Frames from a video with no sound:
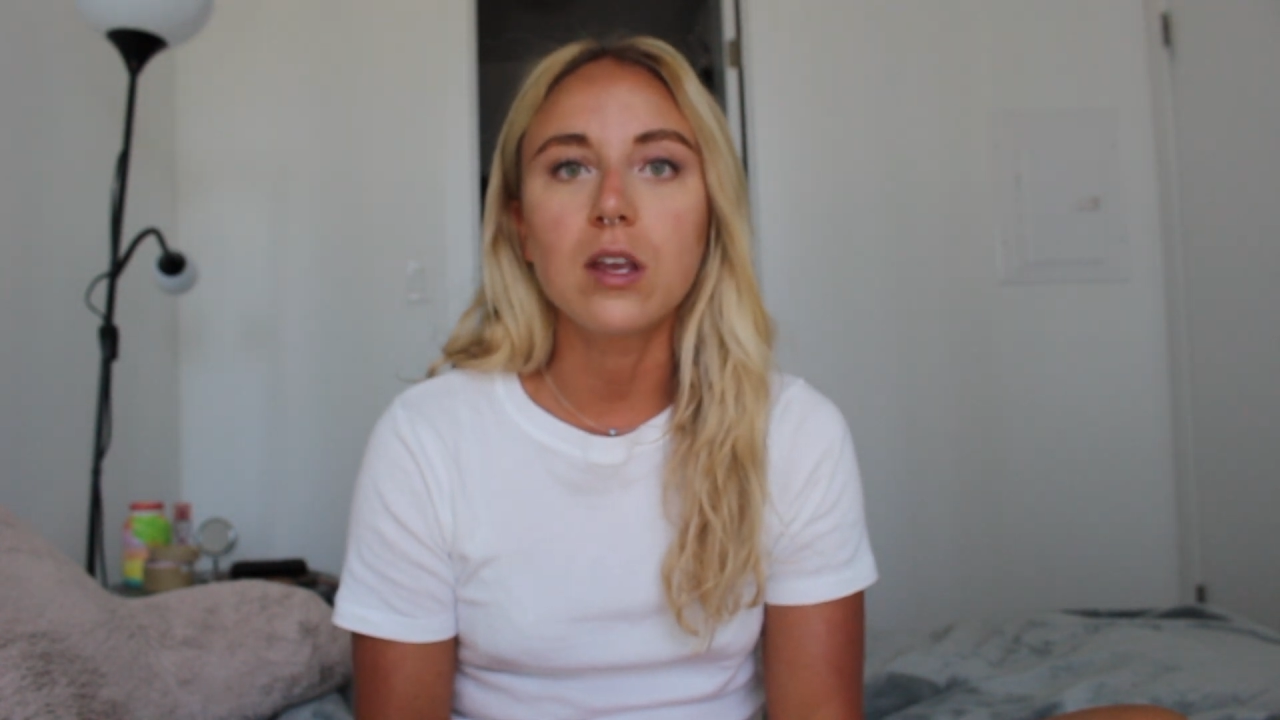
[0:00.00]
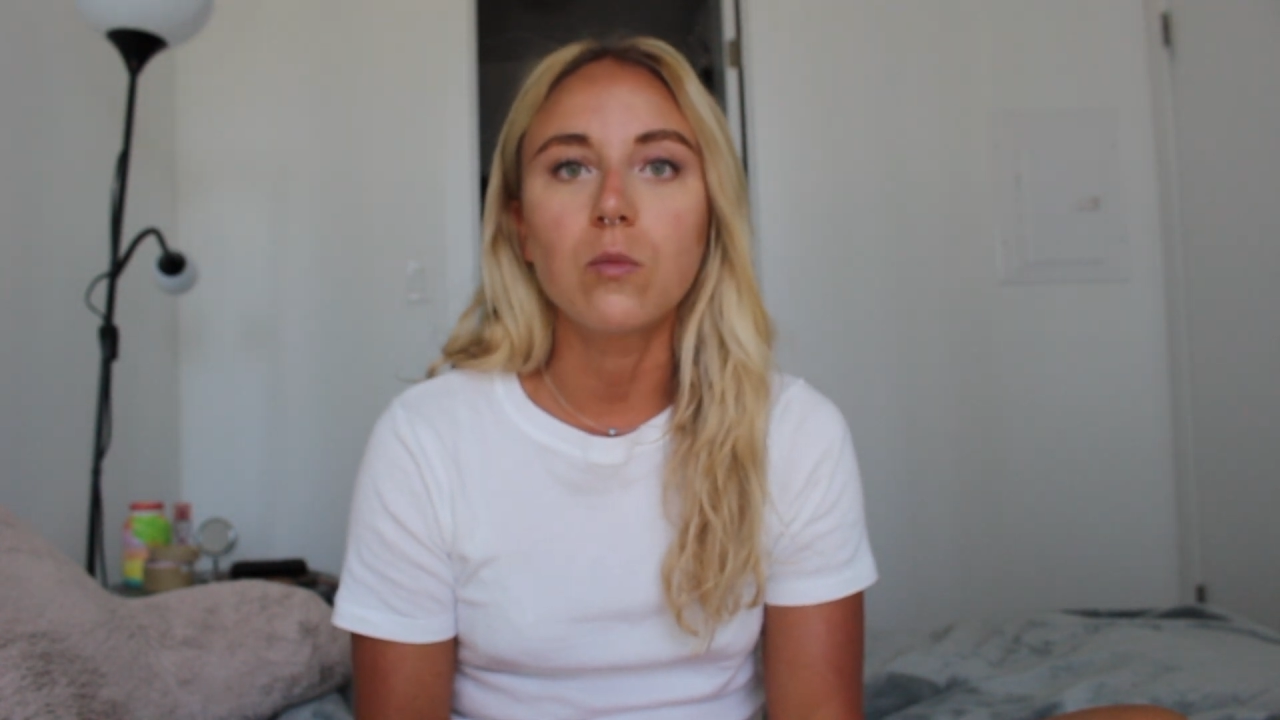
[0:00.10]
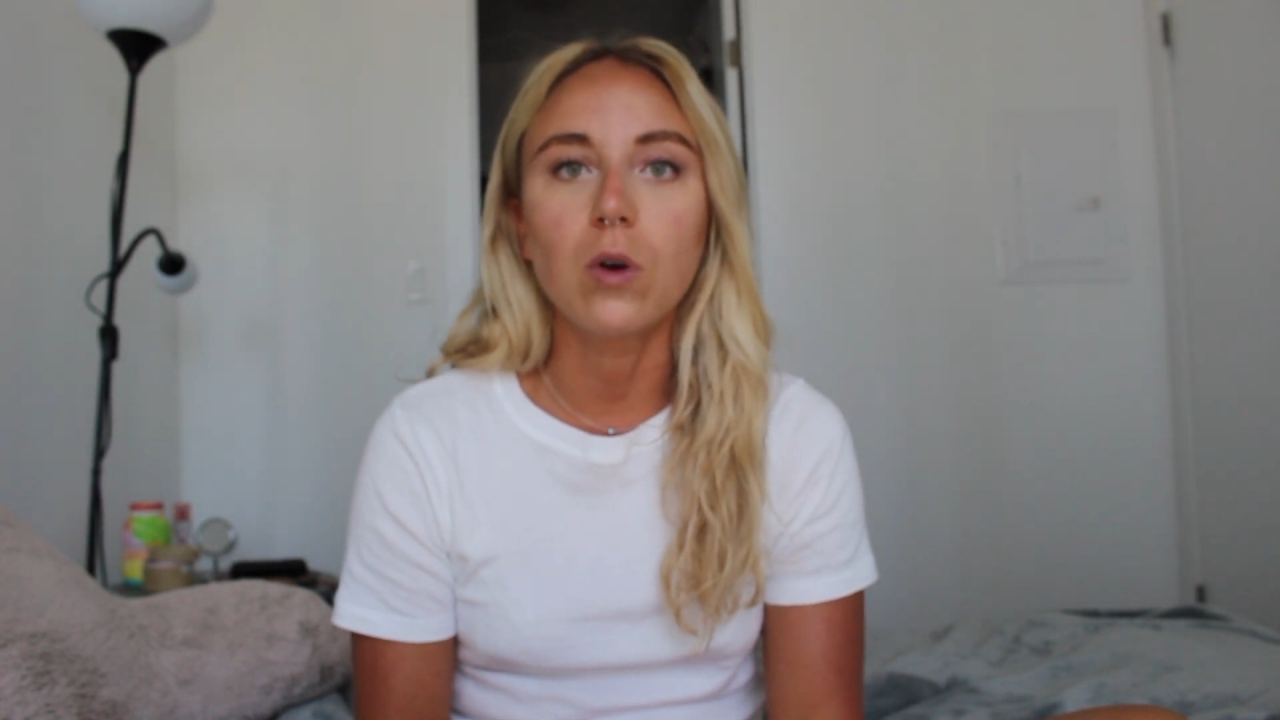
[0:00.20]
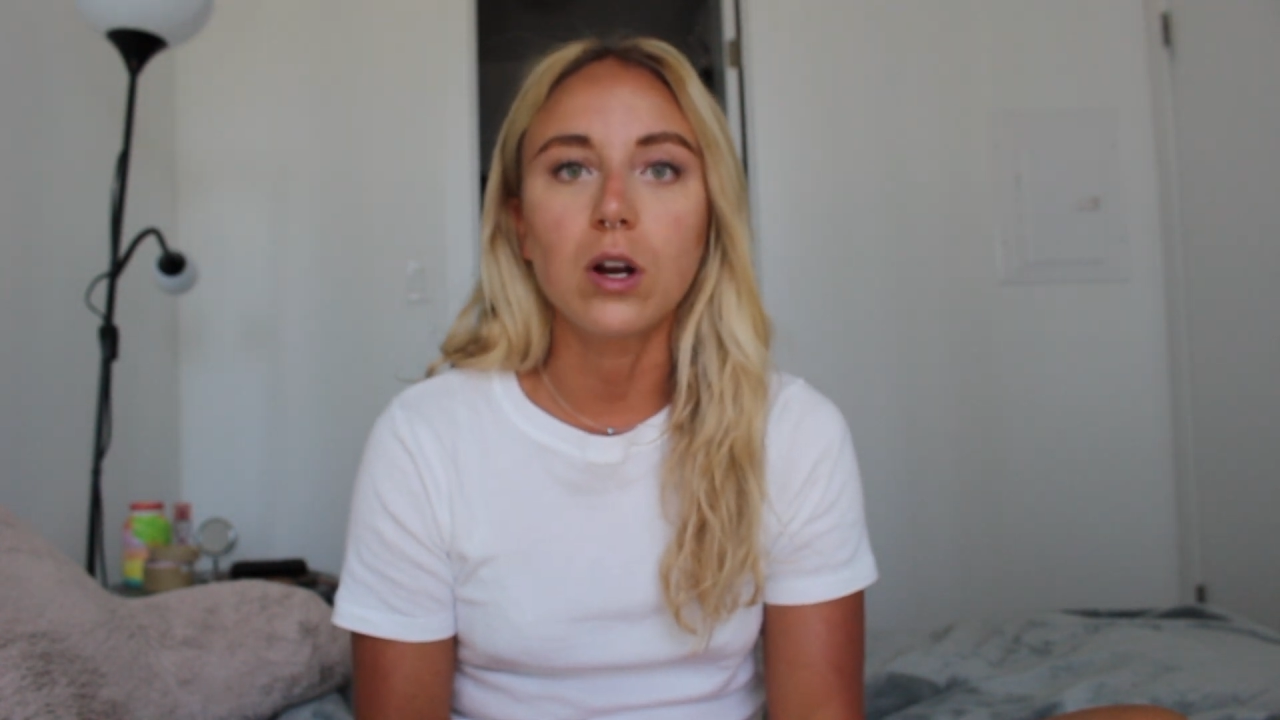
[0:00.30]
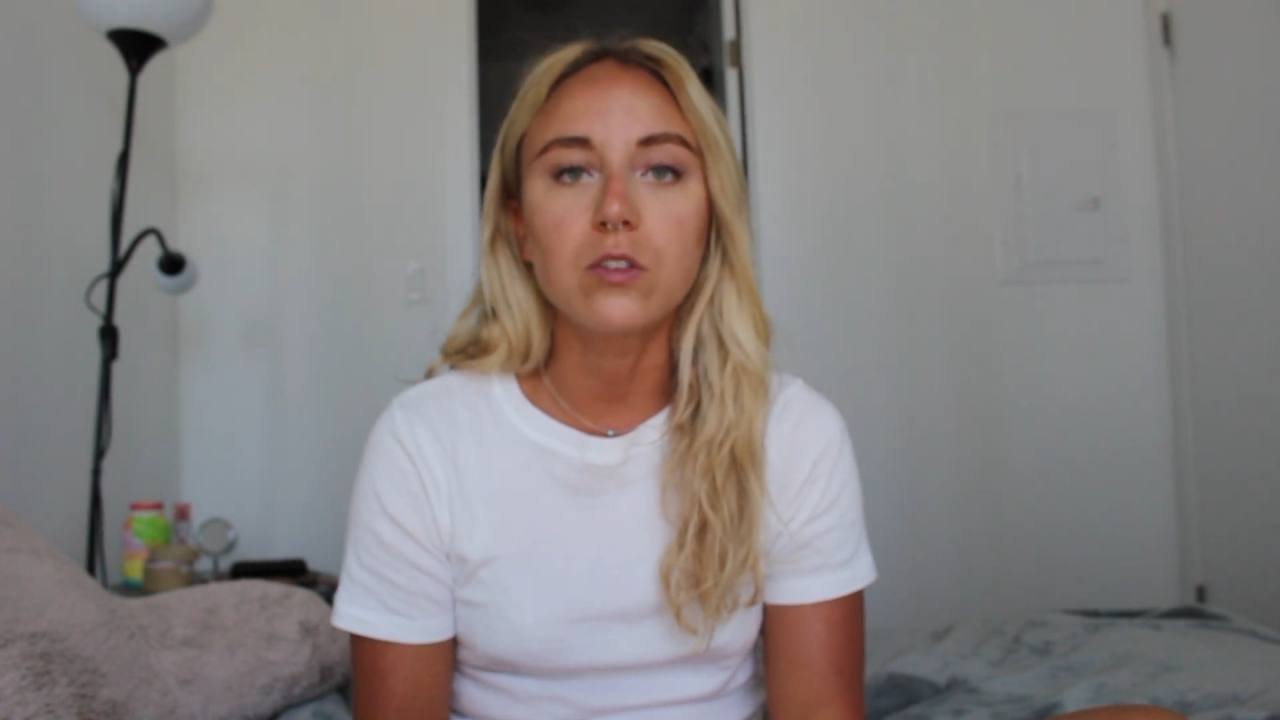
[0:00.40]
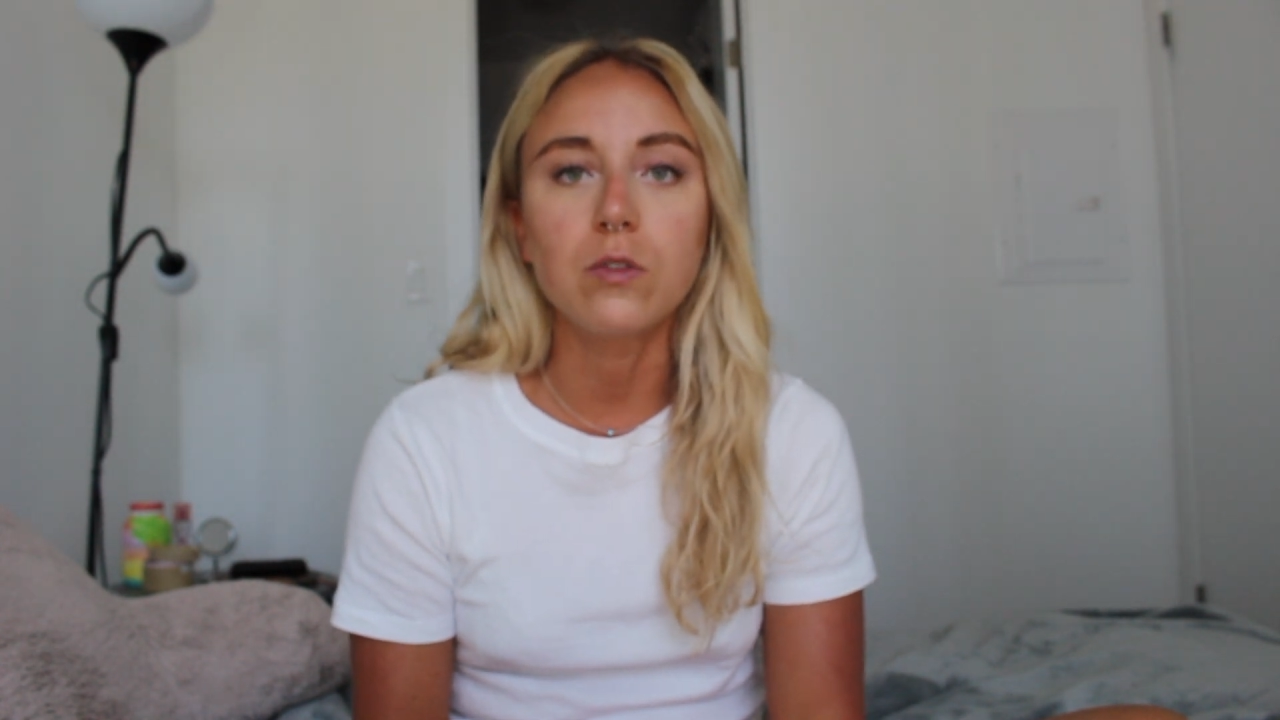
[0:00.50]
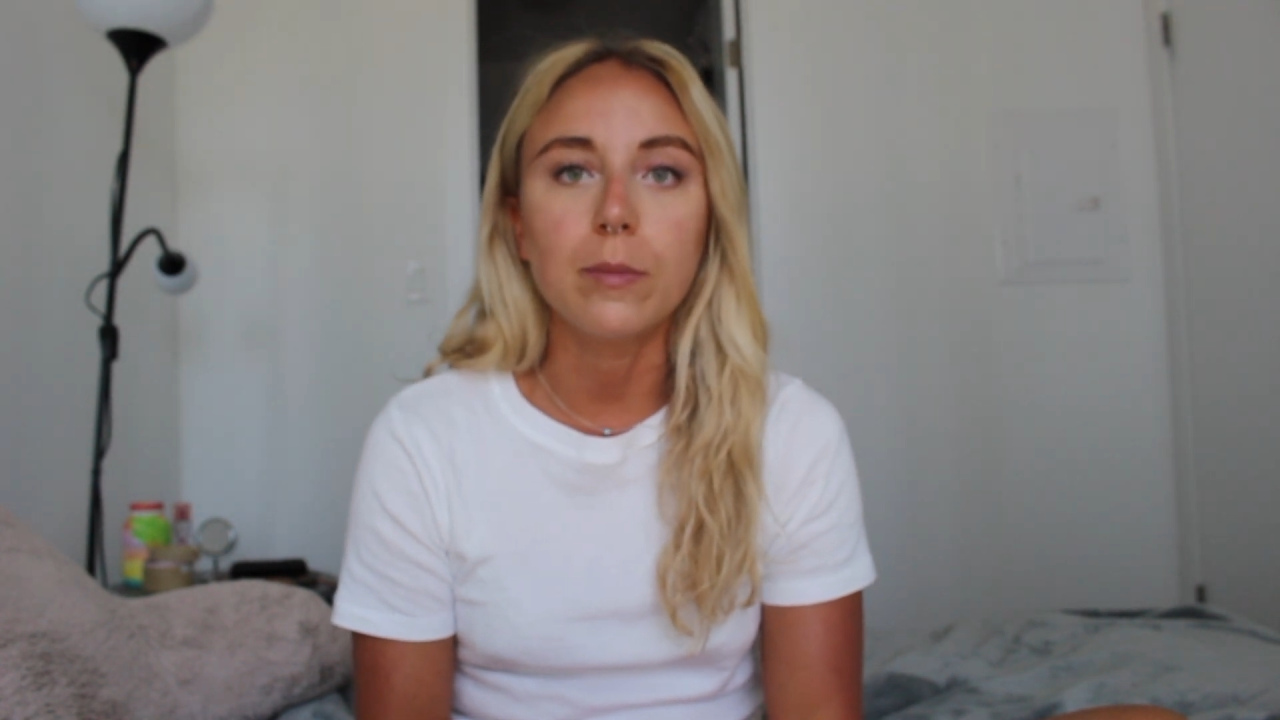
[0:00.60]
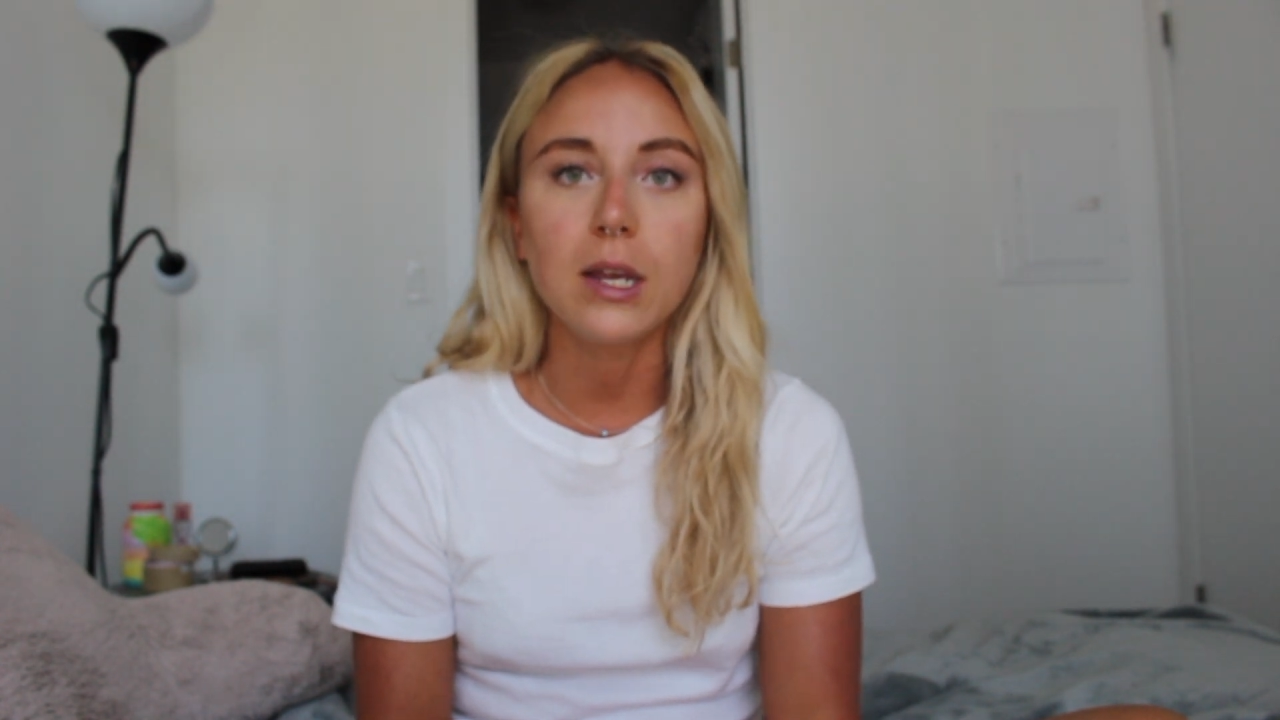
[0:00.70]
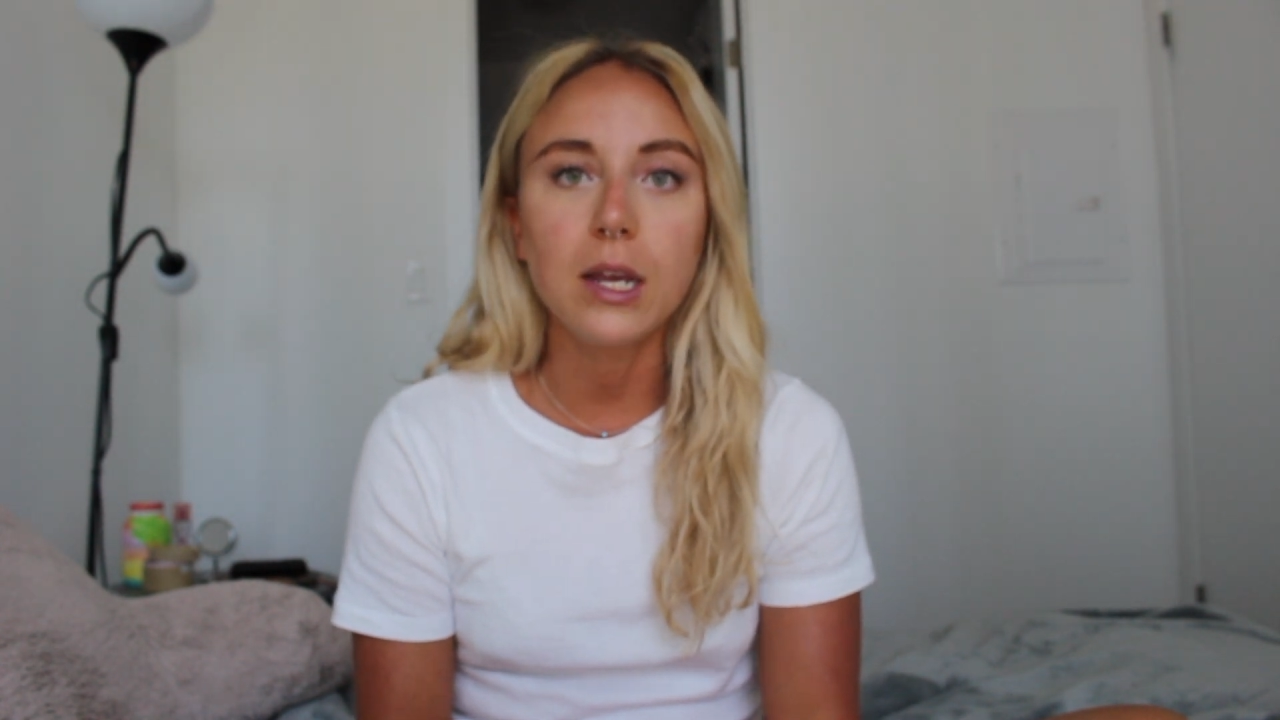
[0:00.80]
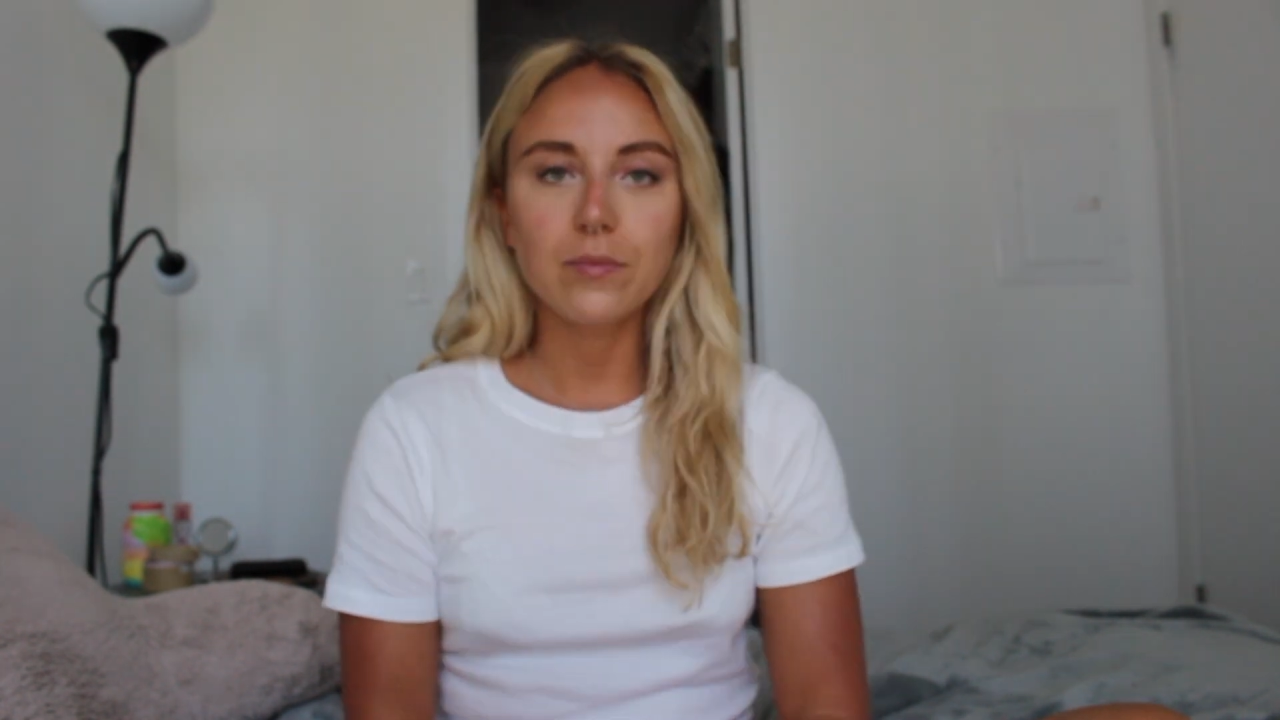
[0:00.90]
and works for
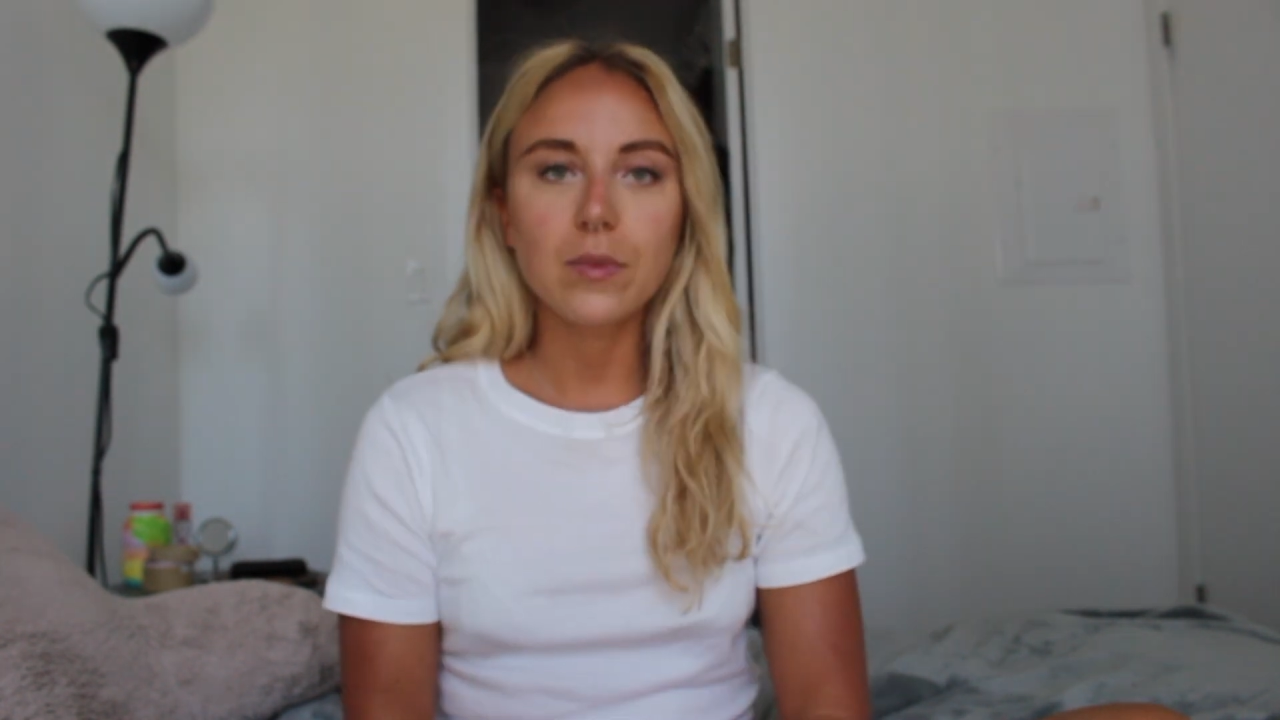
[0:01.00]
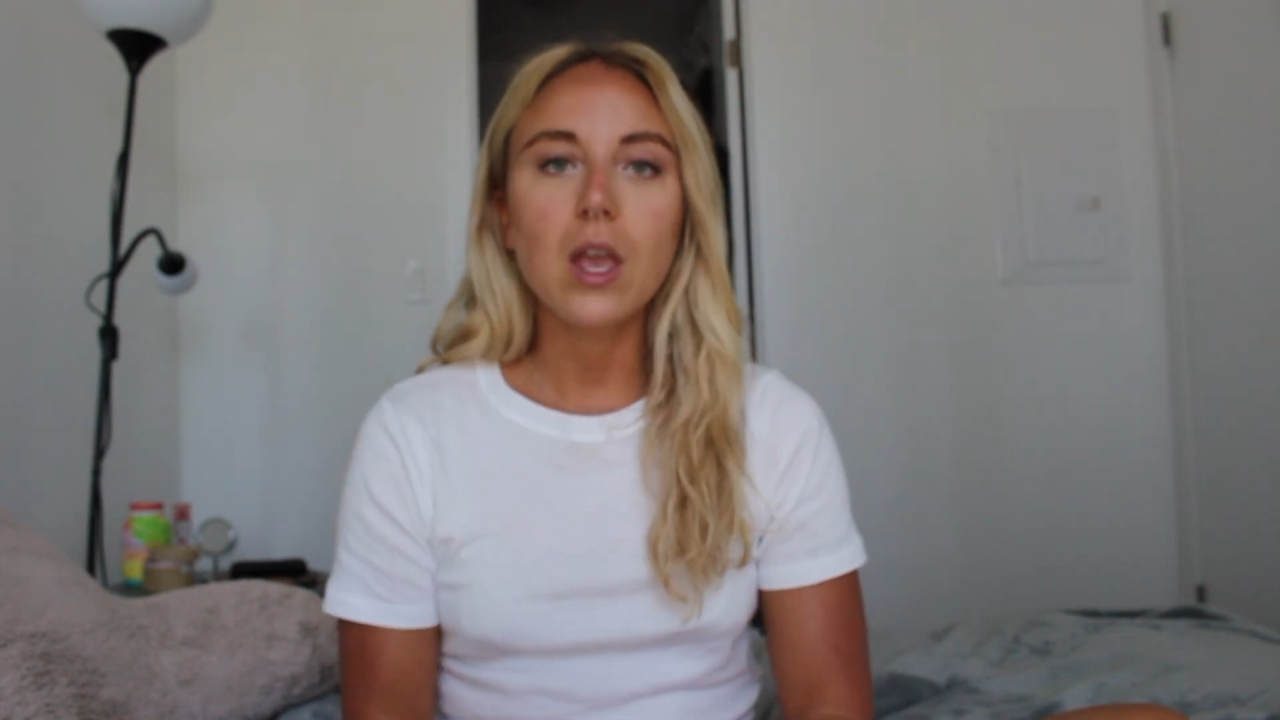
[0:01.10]
me.